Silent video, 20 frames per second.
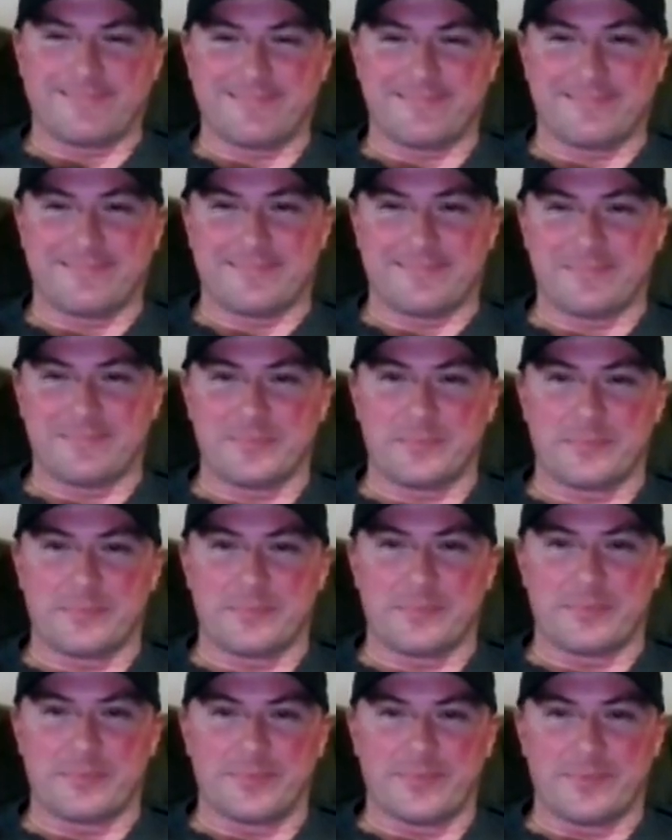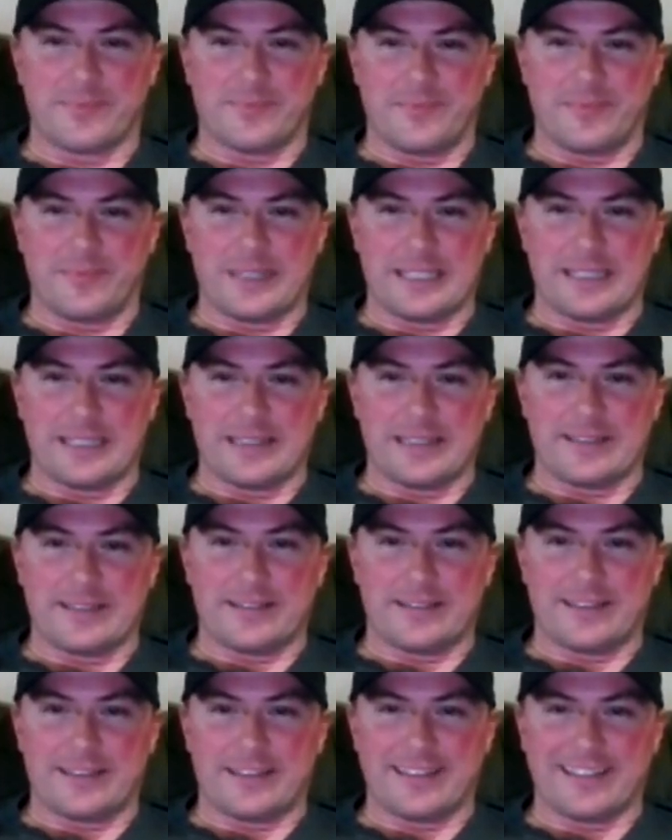did. He took the cornhole
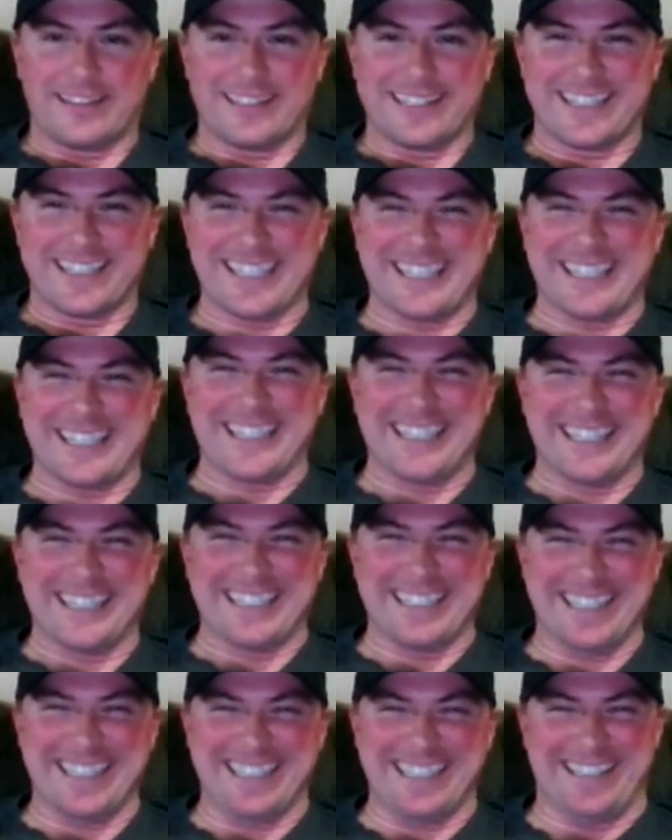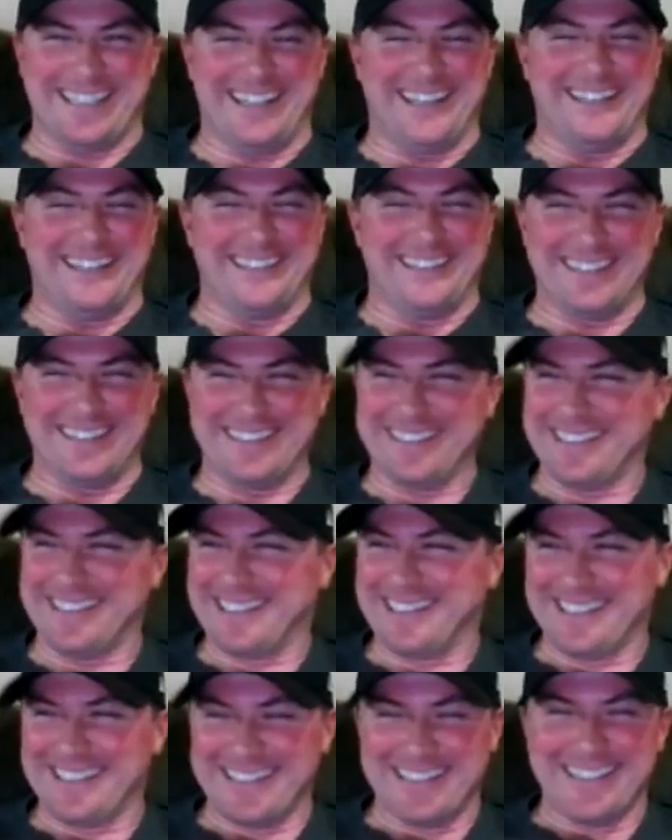steroids, and within yeah, a
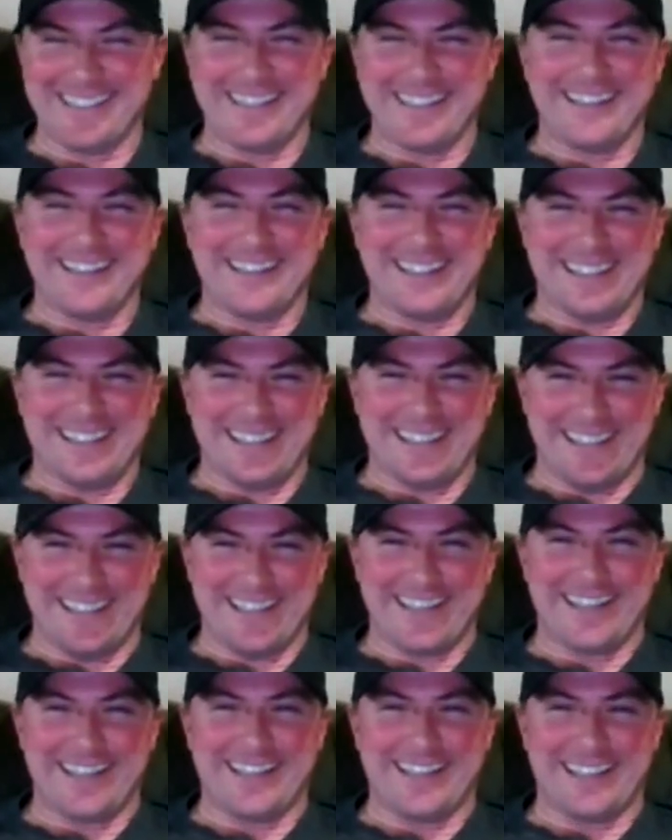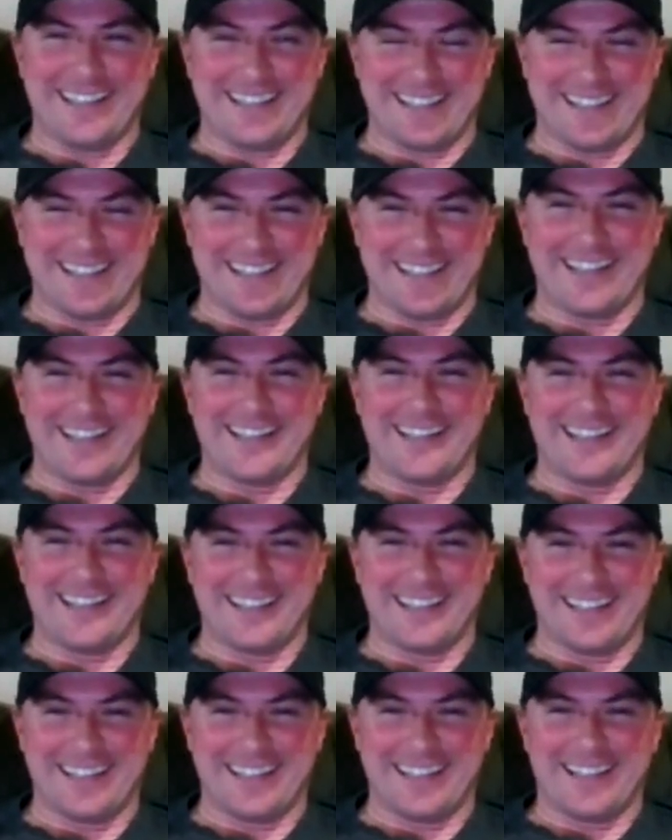year, did. this guy is not missing.
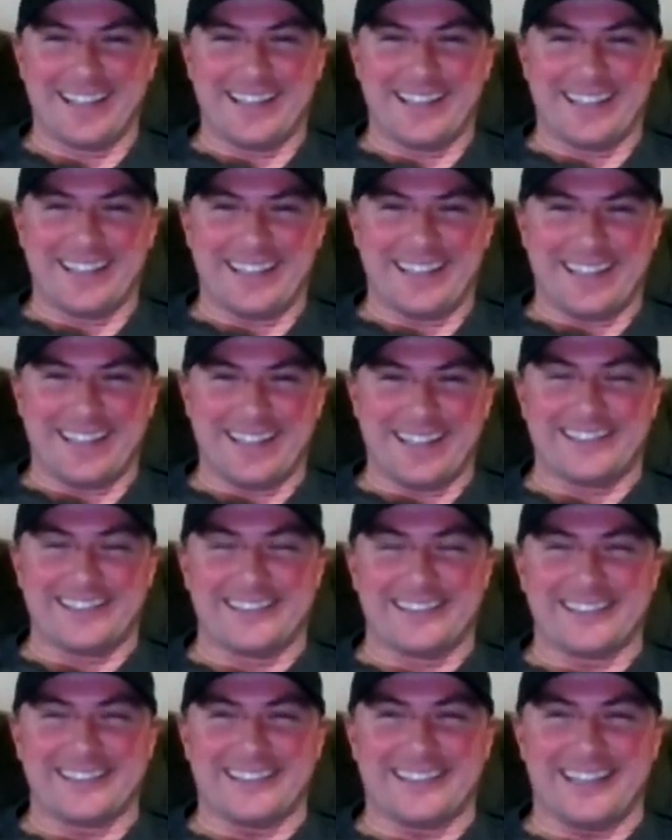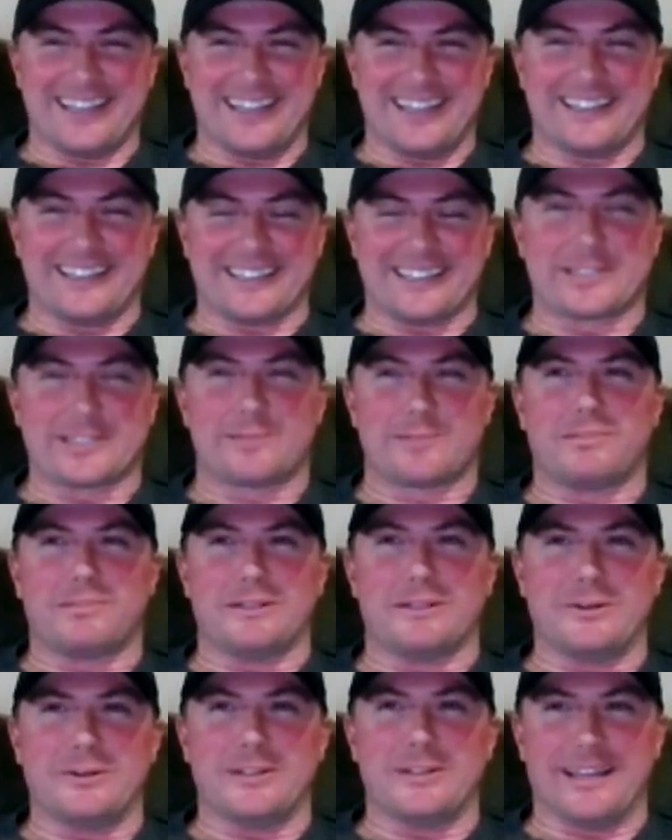Um, he just he
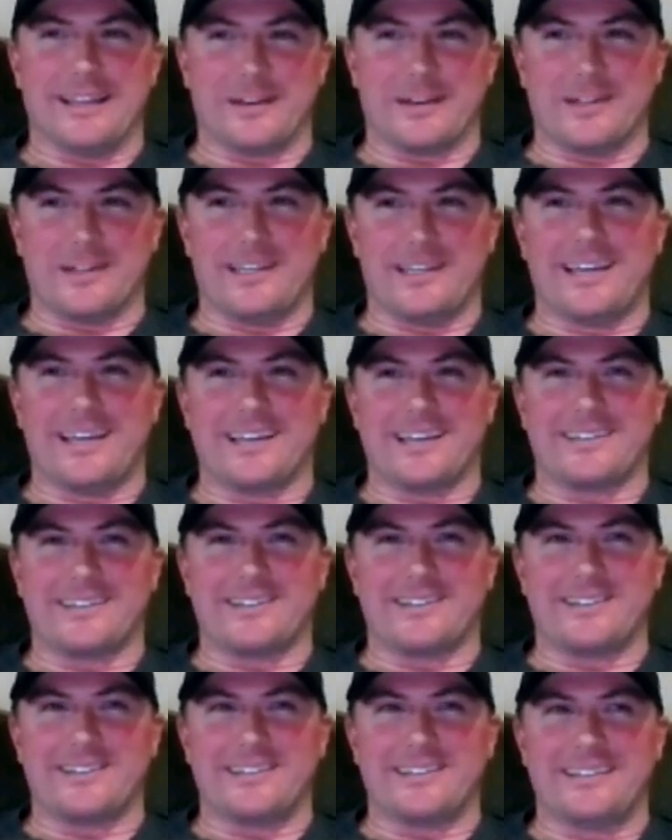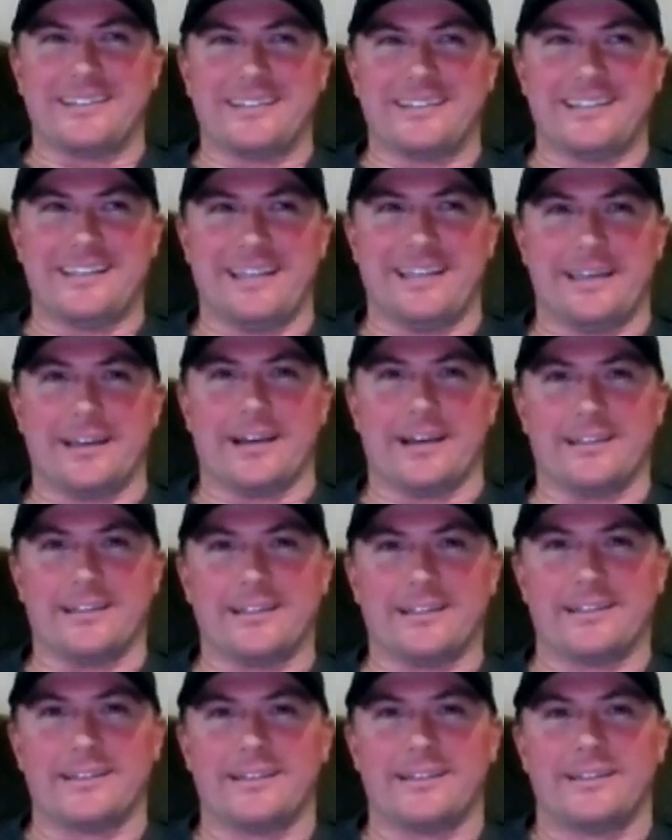exploded. Like when he got good, he got
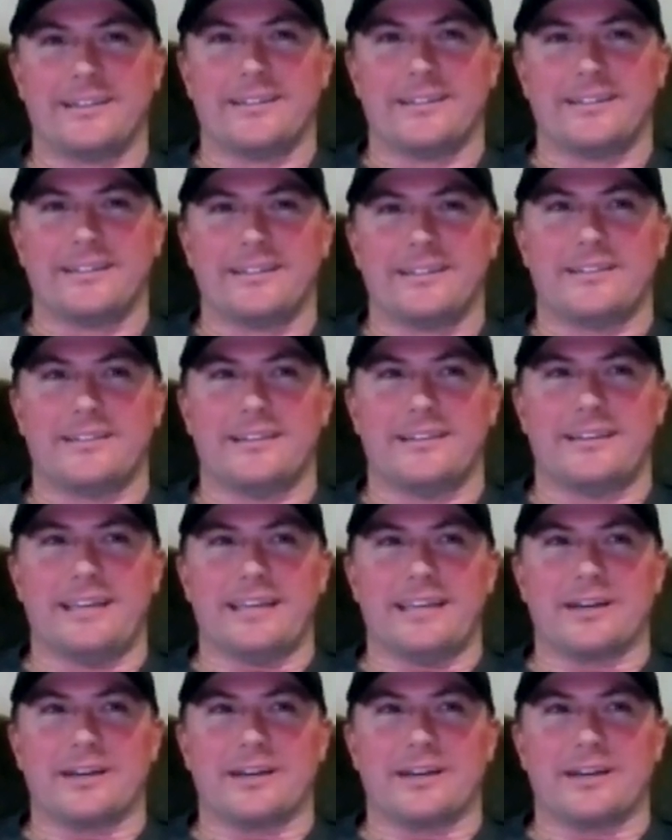he got good,